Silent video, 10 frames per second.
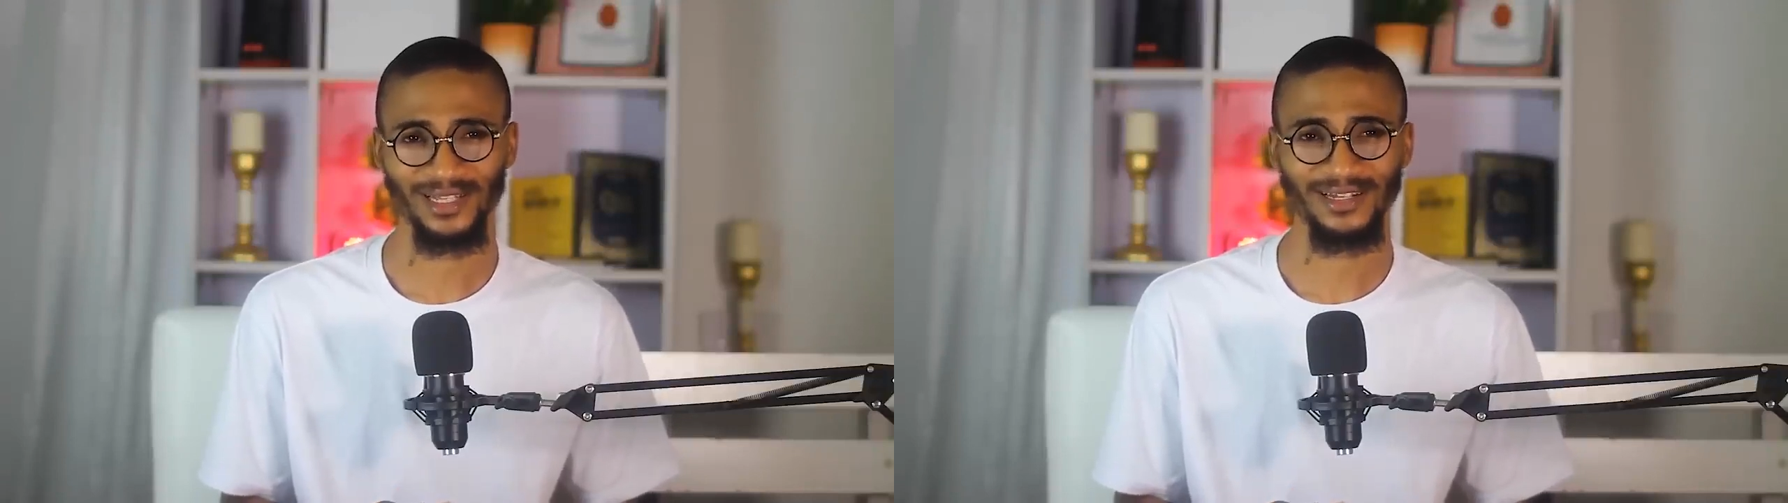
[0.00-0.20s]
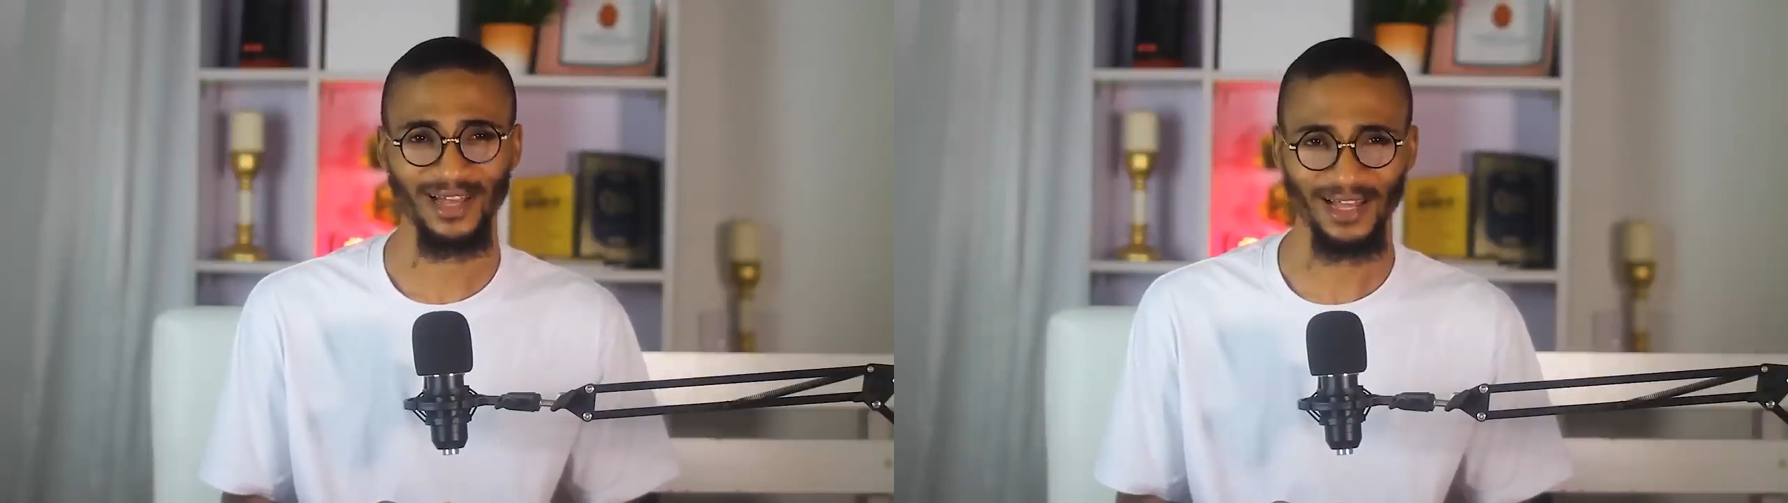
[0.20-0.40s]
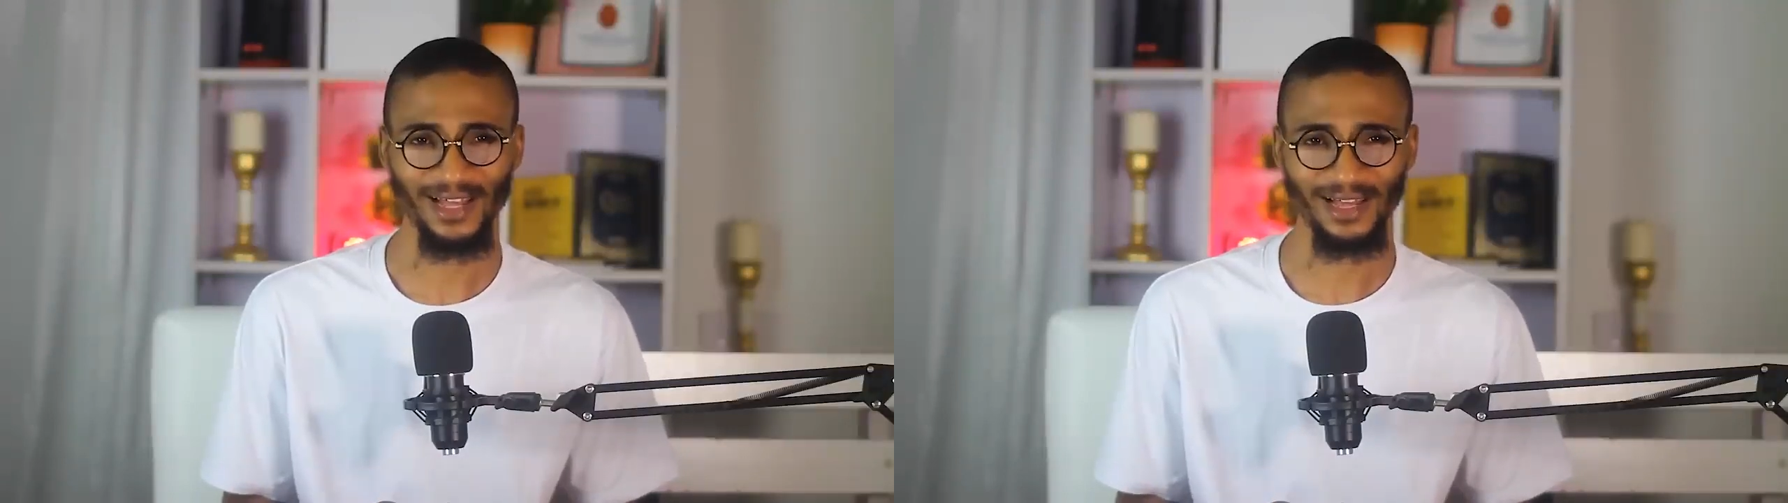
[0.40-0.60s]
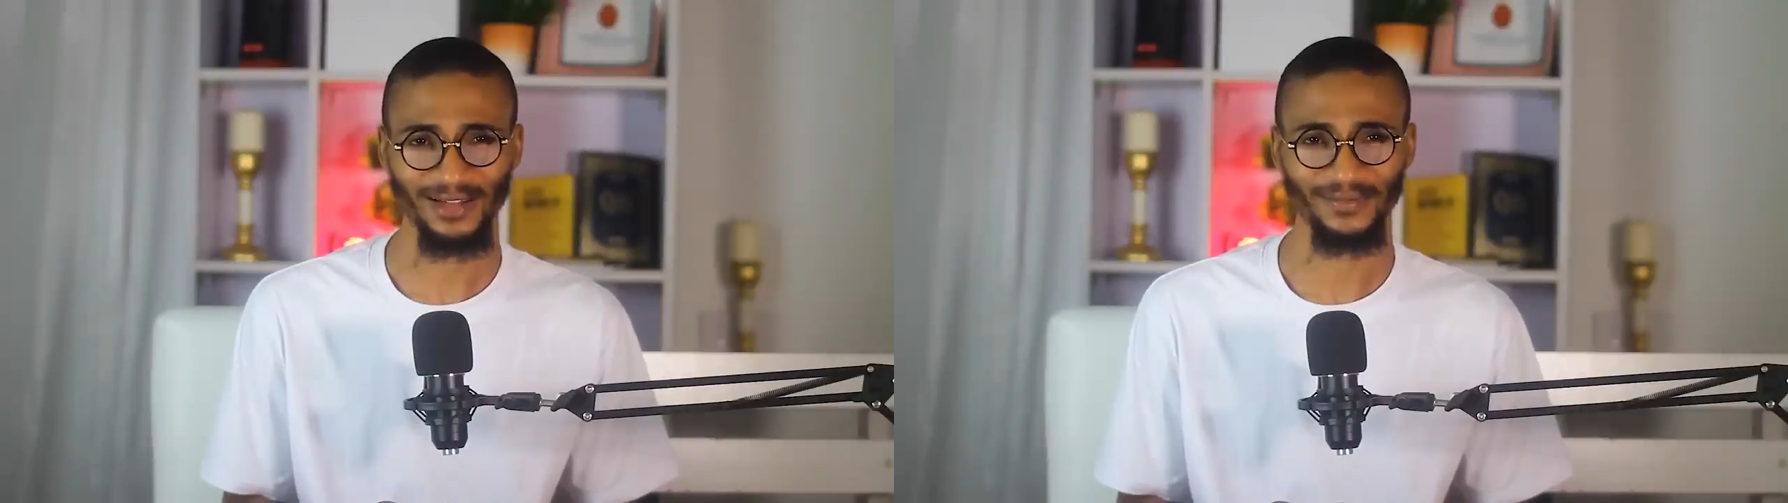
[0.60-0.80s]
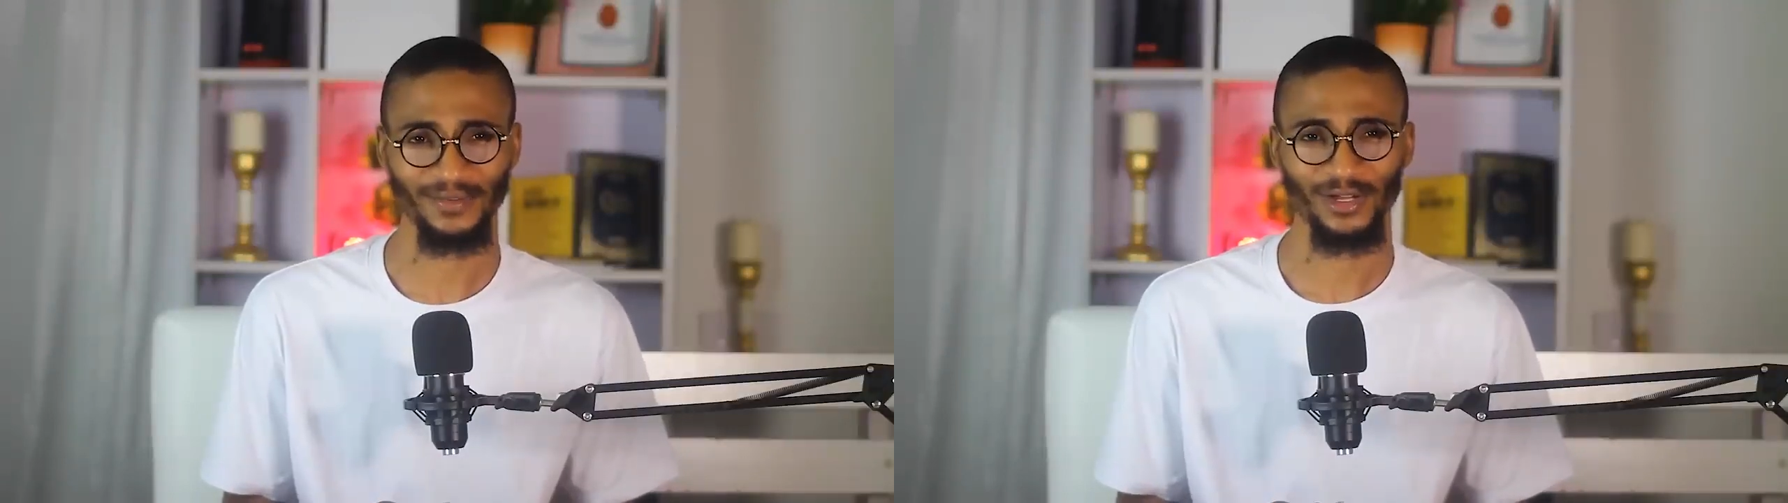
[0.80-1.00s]
can
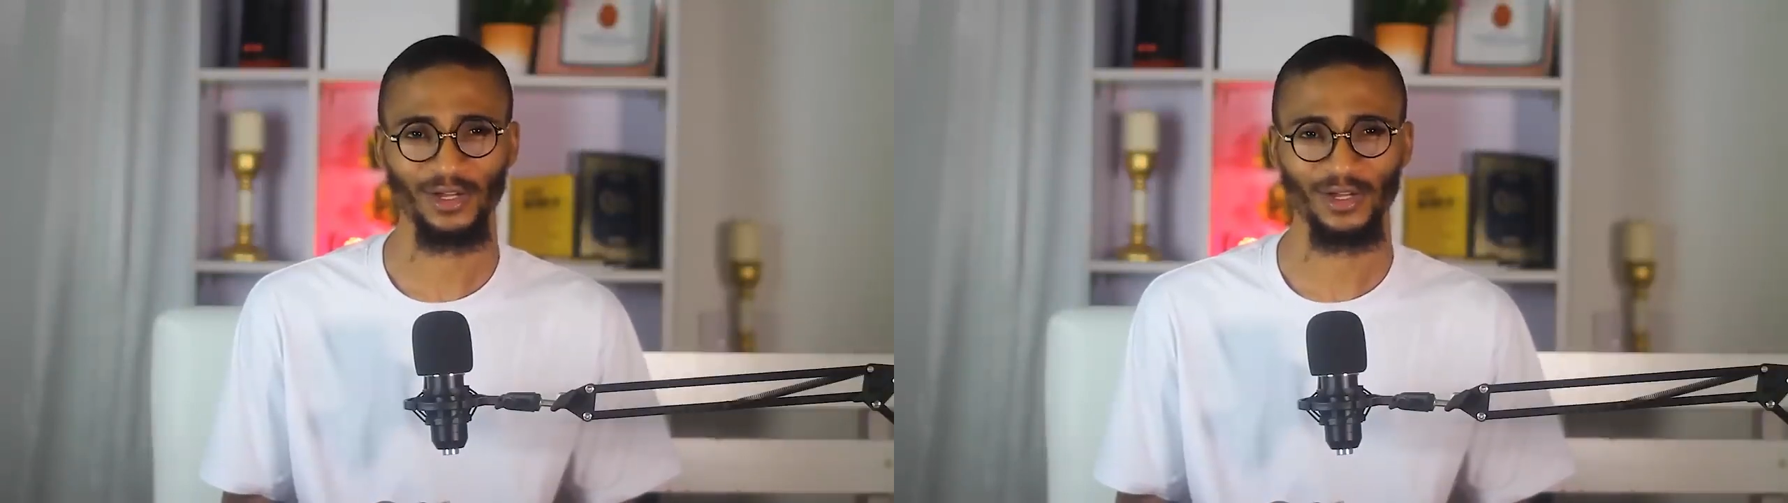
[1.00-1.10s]
have